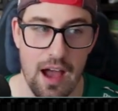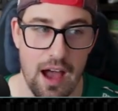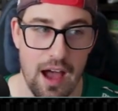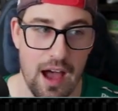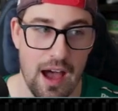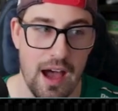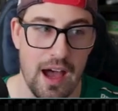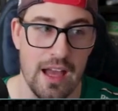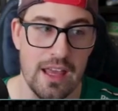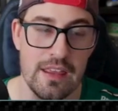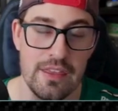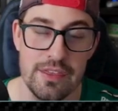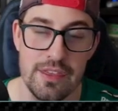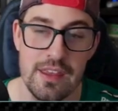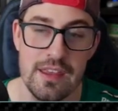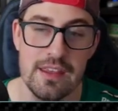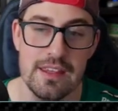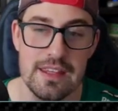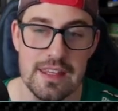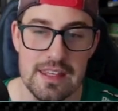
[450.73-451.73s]
I
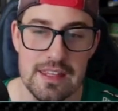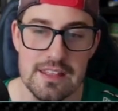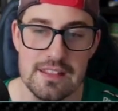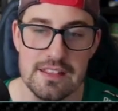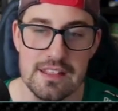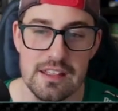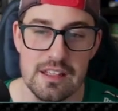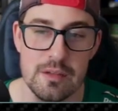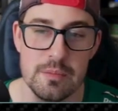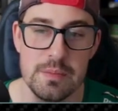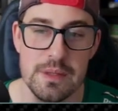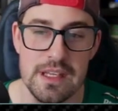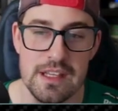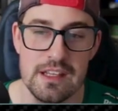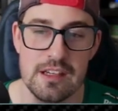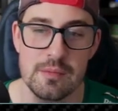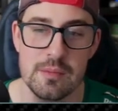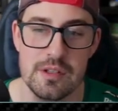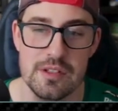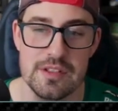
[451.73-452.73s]
think he's going to be
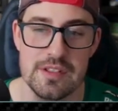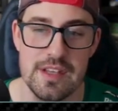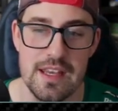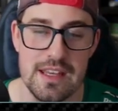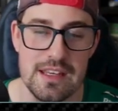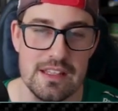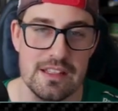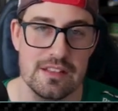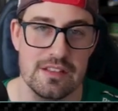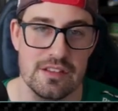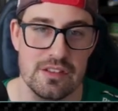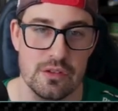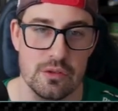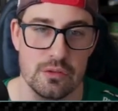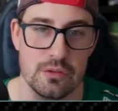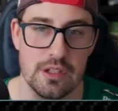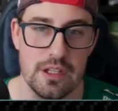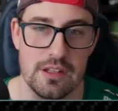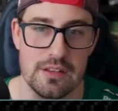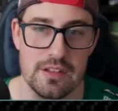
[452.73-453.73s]
in a Mercedes
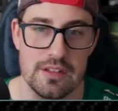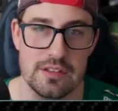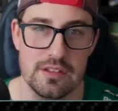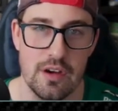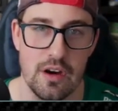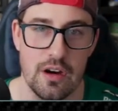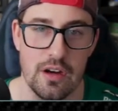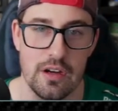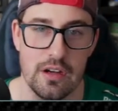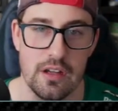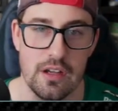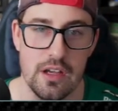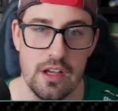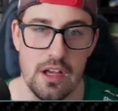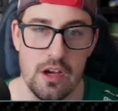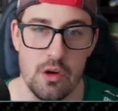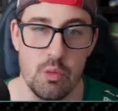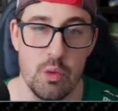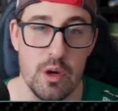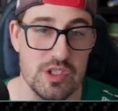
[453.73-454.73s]
suit in this card,
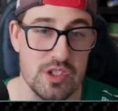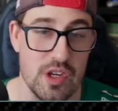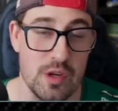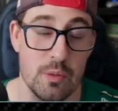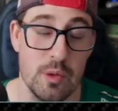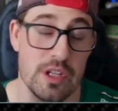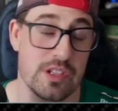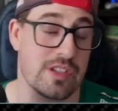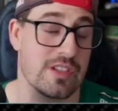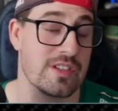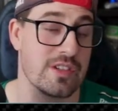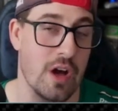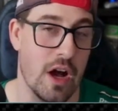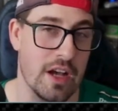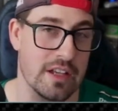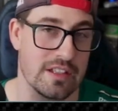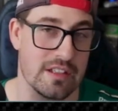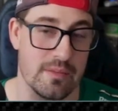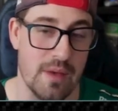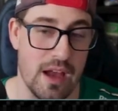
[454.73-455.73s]
which is
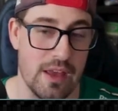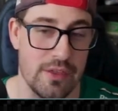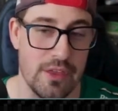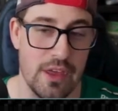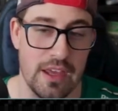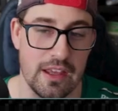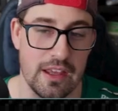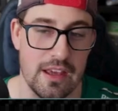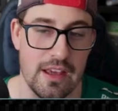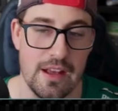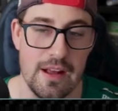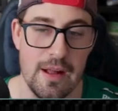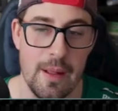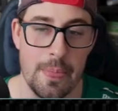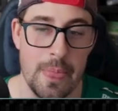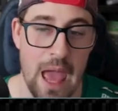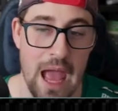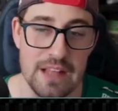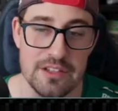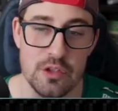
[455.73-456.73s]
awesome. I think
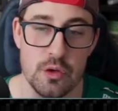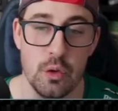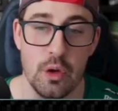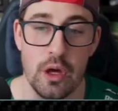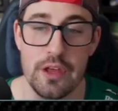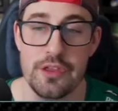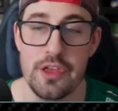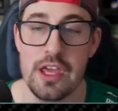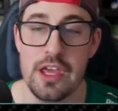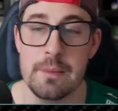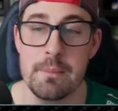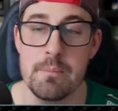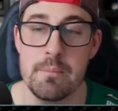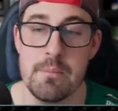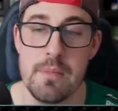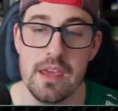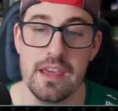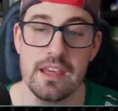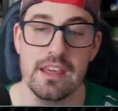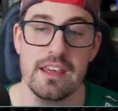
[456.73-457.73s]
that's cool. I think
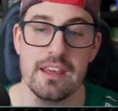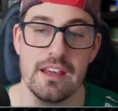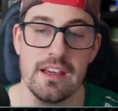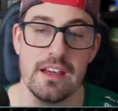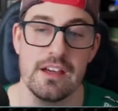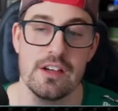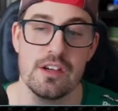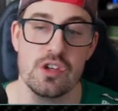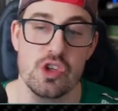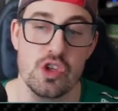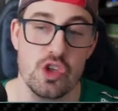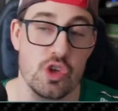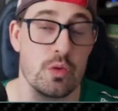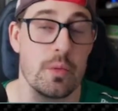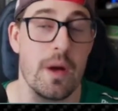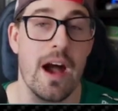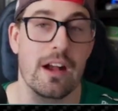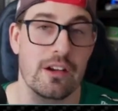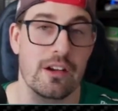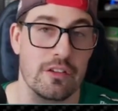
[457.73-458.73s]
Mick
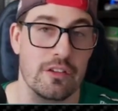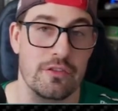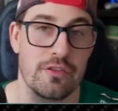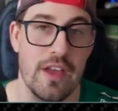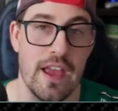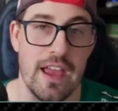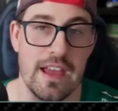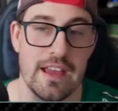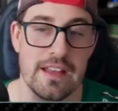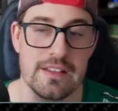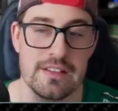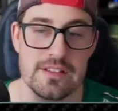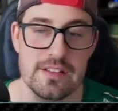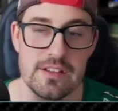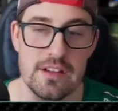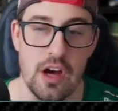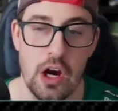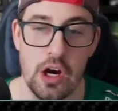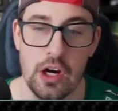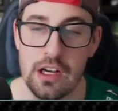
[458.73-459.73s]
Schumacher fans
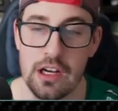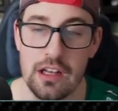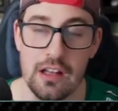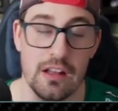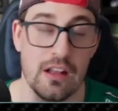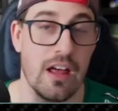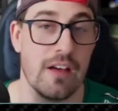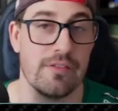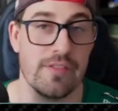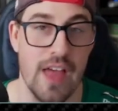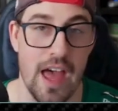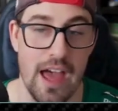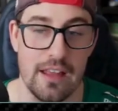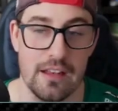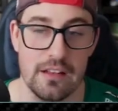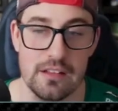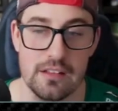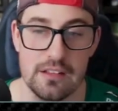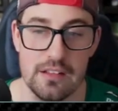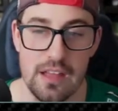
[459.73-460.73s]
are going to love that.
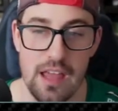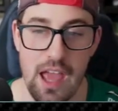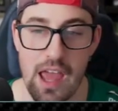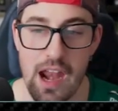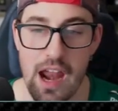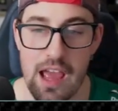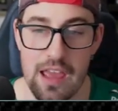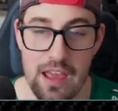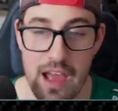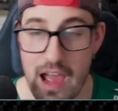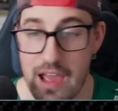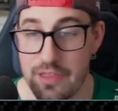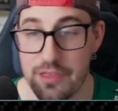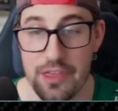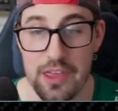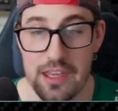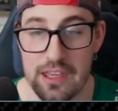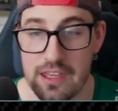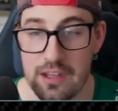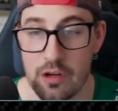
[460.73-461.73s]
And I
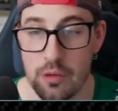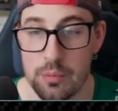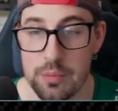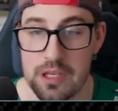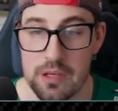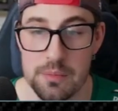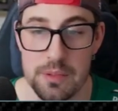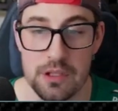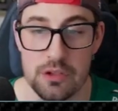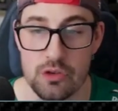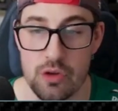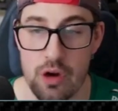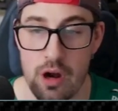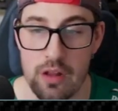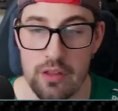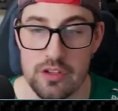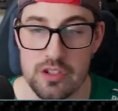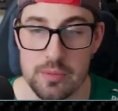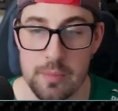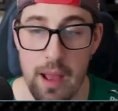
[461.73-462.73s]
think it'll be a big draw to
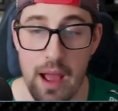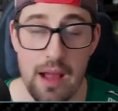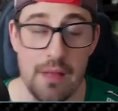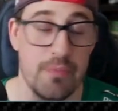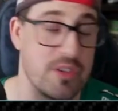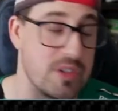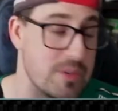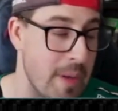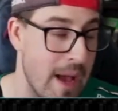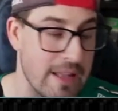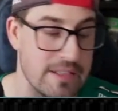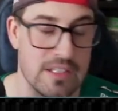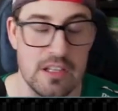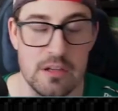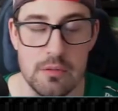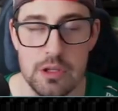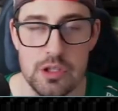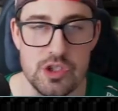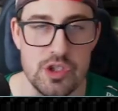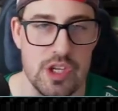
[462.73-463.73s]
the spot. And the spot's going to
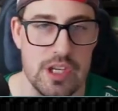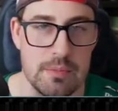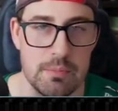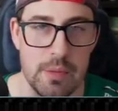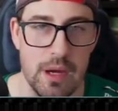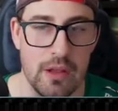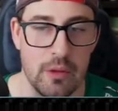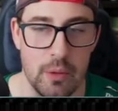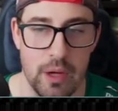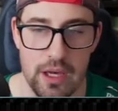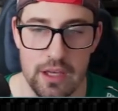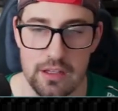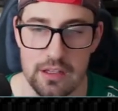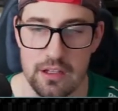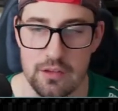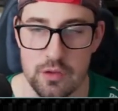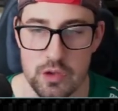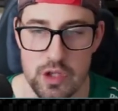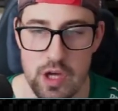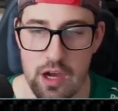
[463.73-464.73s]
be cheap, by the way,
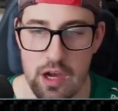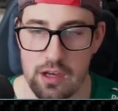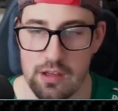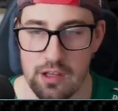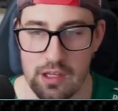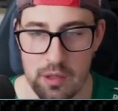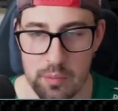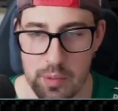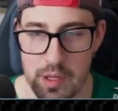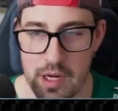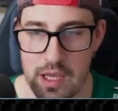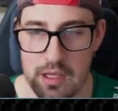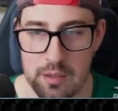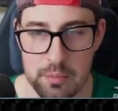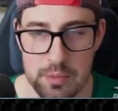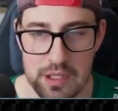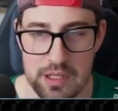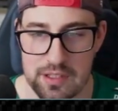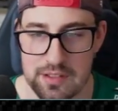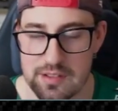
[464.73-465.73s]
if you're talking like a break,
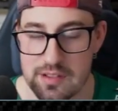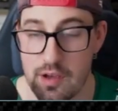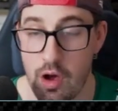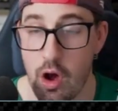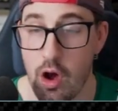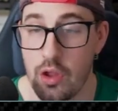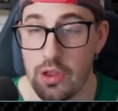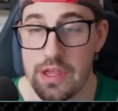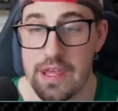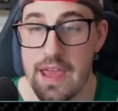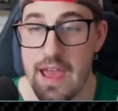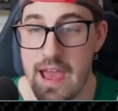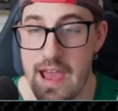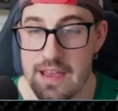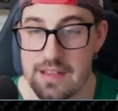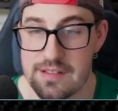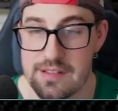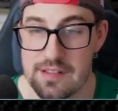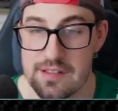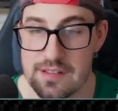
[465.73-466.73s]
because all he
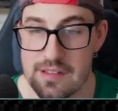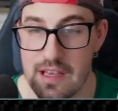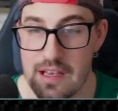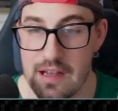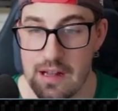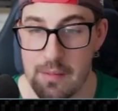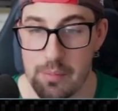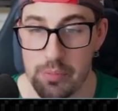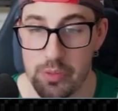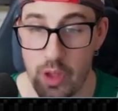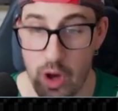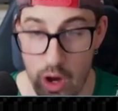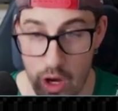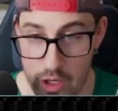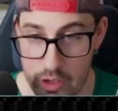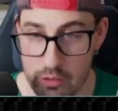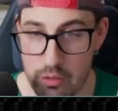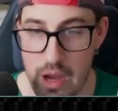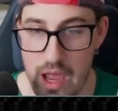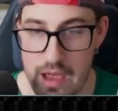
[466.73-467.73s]
has is the
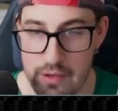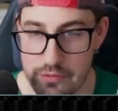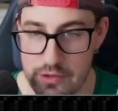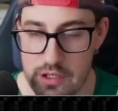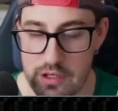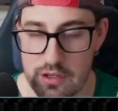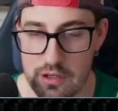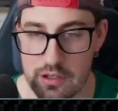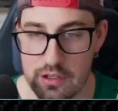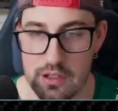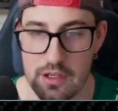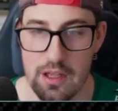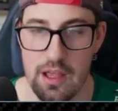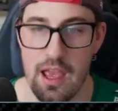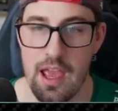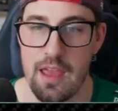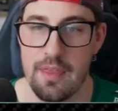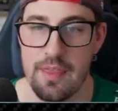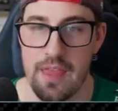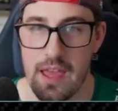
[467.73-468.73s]
autograph here
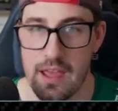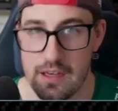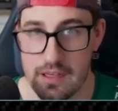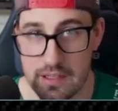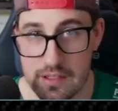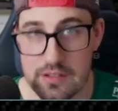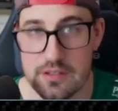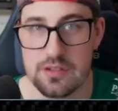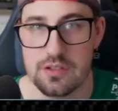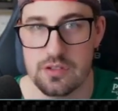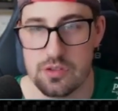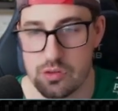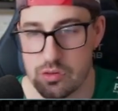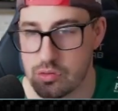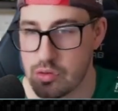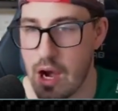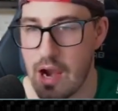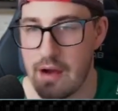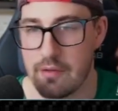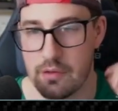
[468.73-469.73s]
and then his
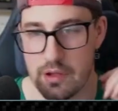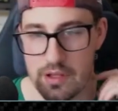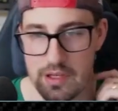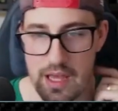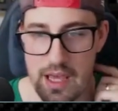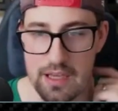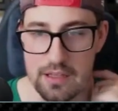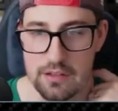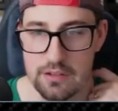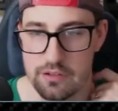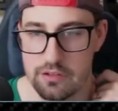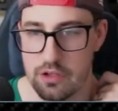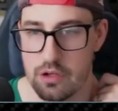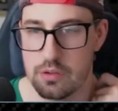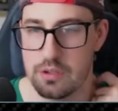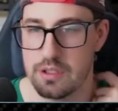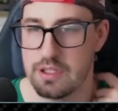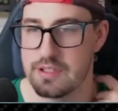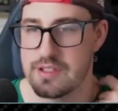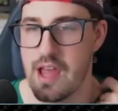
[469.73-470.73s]
driver of the day. So
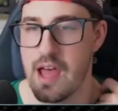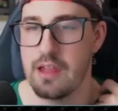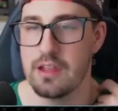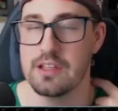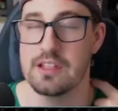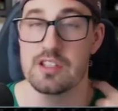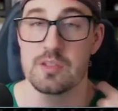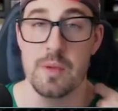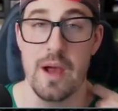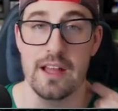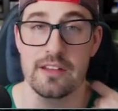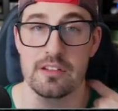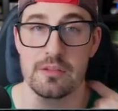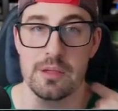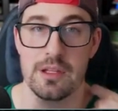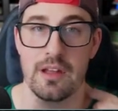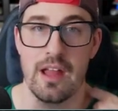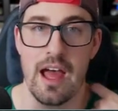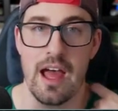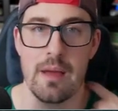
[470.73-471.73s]
it's not like his spot's going to
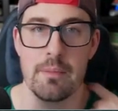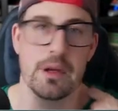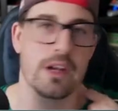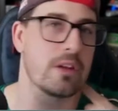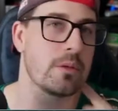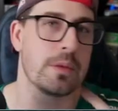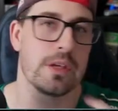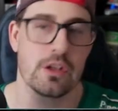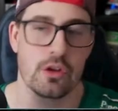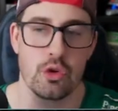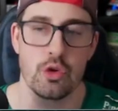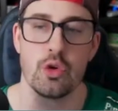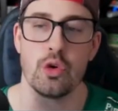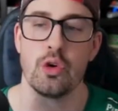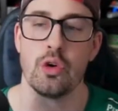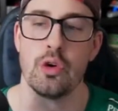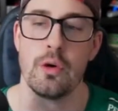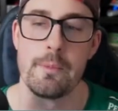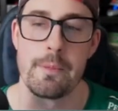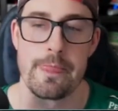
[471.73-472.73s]
be a lot, but it'll be
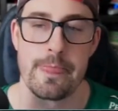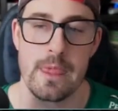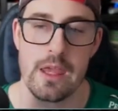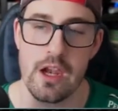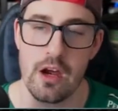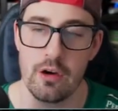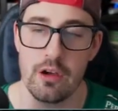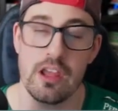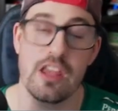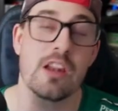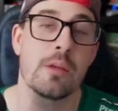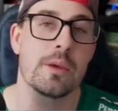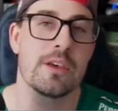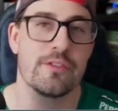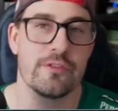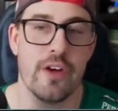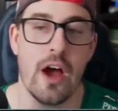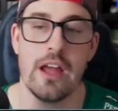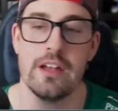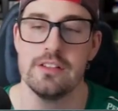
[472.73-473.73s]
cool. It'll be
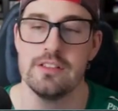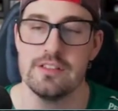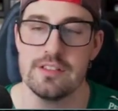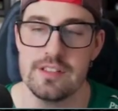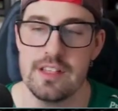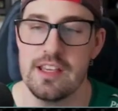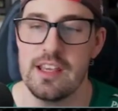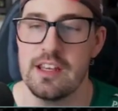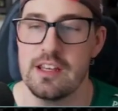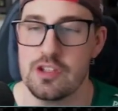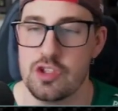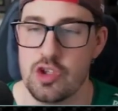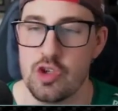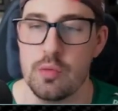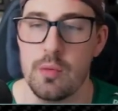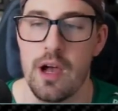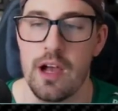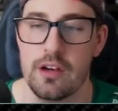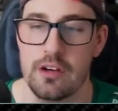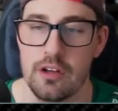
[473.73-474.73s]
fun to hit a
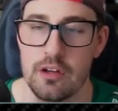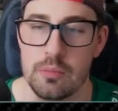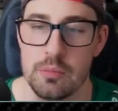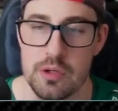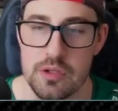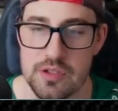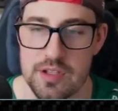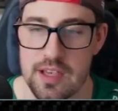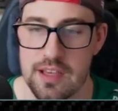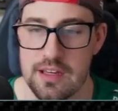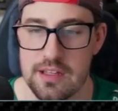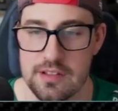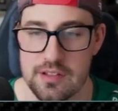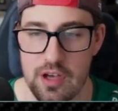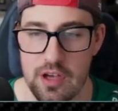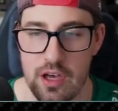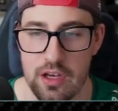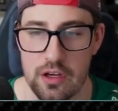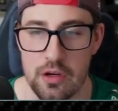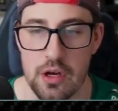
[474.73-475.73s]
Schumacher Mercedes
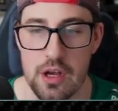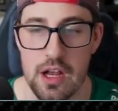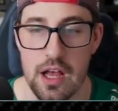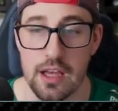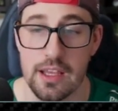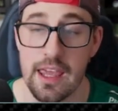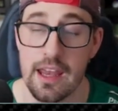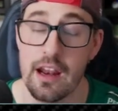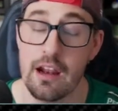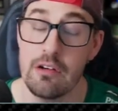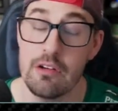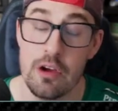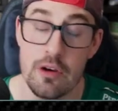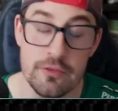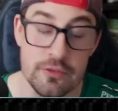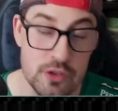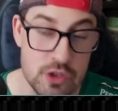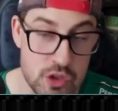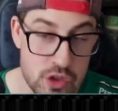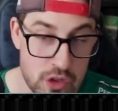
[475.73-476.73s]
auto. Again, I don't know
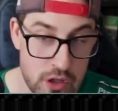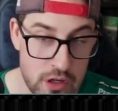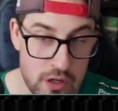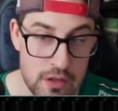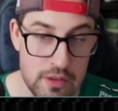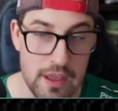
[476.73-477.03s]
for sure.